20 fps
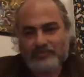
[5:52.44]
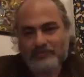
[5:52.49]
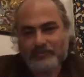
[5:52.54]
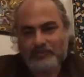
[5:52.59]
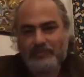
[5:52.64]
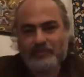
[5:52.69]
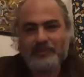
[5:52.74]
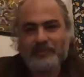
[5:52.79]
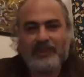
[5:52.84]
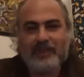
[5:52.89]

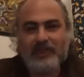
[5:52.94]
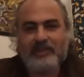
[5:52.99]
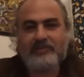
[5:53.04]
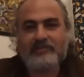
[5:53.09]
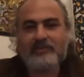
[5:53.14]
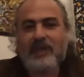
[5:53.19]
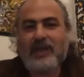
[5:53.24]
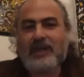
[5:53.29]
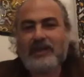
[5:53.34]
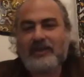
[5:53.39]
We take the
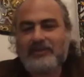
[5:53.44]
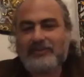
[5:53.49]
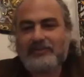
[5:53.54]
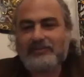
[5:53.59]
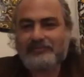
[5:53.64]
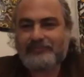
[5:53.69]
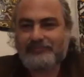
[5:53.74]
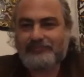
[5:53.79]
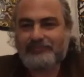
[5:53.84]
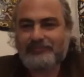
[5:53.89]
right
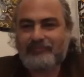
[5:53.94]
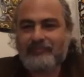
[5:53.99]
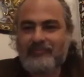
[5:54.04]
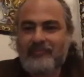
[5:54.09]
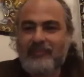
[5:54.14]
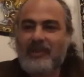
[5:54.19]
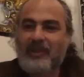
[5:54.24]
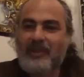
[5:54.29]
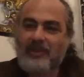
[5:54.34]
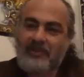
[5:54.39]

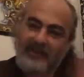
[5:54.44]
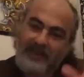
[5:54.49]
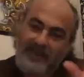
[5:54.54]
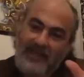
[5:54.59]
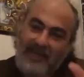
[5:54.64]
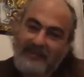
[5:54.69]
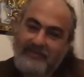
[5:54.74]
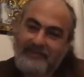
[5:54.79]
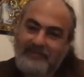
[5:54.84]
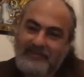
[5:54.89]
and the
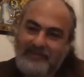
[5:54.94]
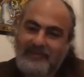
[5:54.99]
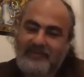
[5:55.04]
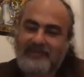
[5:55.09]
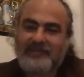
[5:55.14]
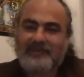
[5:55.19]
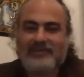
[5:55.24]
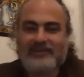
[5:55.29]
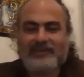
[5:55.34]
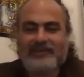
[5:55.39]
left.
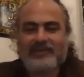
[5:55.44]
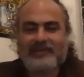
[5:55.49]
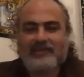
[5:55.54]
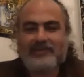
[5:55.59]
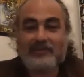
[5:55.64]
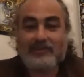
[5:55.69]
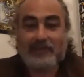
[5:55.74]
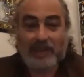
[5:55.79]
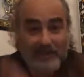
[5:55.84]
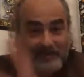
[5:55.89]

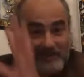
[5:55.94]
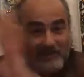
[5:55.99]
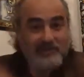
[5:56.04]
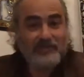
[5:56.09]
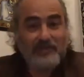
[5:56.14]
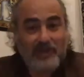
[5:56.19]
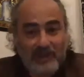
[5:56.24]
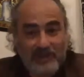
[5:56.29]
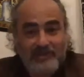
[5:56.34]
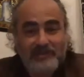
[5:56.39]
The right is
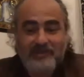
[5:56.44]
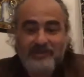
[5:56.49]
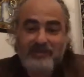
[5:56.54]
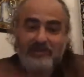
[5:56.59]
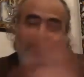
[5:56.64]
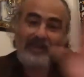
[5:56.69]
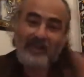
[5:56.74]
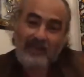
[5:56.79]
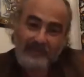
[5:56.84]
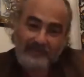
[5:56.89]
right, and
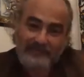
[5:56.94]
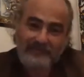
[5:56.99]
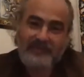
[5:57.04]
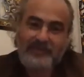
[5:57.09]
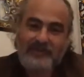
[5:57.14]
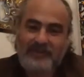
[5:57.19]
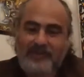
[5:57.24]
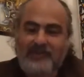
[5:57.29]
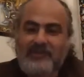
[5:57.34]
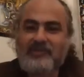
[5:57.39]
the left
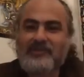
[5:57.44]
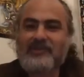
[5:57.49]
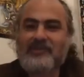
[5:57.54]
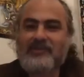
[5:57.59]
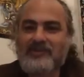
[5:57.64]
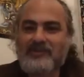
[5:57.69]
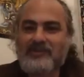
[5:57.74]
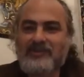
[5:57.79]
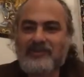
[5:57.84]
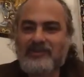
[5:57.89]

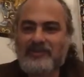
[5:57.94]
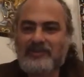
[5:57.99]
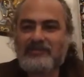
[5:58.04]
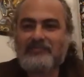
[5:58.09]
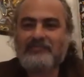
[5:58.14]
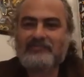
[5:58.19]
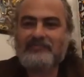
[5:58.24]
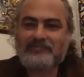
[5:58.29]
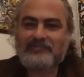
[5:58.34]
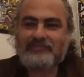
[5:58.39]
is
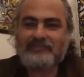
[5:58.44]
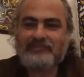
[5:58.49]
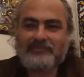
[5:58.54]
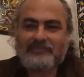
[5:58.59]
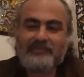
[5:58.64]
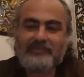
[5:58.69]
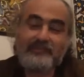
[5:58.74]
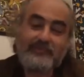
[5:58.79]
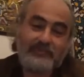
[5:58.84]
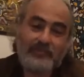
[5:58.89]

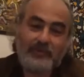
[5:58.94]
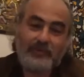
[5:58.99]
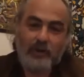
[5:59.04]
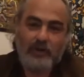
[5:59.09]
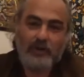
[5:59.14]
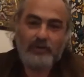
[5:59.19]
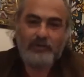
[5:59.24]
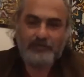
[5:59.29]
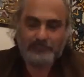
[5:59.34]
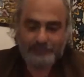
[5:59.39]

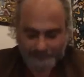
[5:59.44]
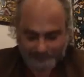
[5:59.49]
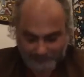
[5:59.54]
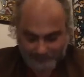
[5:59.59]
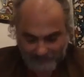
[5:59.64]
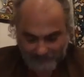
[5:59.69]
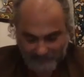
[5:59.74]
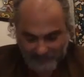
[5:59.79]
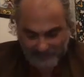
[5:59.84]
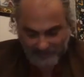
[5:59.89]
wrong.
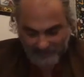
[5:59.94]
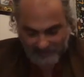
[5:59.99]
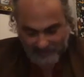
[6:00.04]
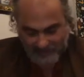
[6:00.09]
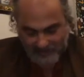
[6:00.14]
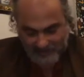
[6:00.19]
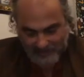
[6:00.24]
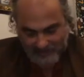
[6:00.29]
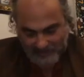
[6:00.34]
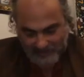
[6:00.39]

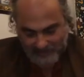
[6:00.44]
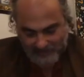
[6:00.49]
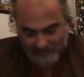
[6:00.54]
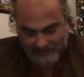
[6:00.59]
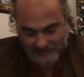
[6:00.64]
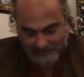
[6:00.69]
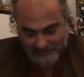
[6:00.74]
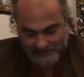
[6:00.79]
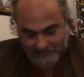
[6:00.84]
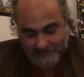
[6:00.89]

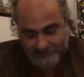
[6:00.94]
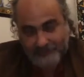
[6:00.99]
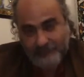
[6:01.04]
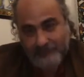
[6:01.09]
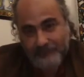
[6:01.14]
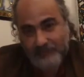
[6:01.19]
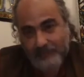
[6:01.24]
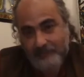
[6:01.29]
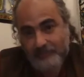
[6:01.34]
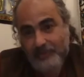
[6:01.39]
Um,
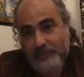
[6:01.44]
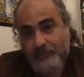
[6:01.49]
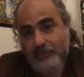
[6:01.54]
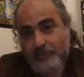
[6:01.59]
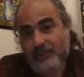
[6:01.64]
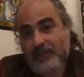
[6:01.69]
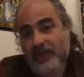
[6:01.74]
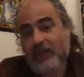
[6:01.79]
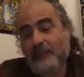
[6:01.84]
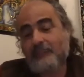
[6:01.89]

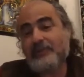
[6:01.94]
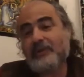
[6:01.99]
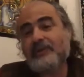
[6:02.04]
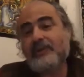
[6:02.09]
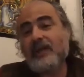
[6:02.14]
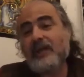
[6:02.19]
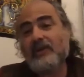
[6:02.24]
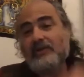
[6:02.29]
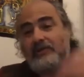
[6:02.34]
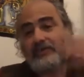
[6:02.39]
Between up and
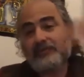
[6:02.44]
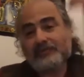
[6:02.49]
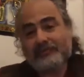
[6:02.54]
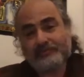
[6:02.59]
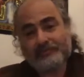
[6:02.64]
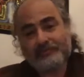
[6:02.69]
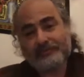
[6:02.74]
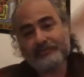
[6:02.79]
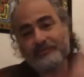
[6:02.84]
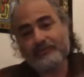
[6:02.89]
down,
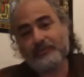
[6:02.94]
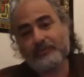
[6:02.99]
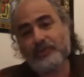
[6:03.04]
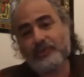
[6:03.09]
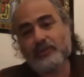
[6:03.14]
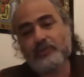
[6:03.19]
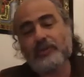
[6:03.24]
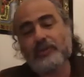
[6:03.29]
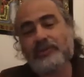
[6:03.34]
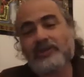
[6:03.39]
which one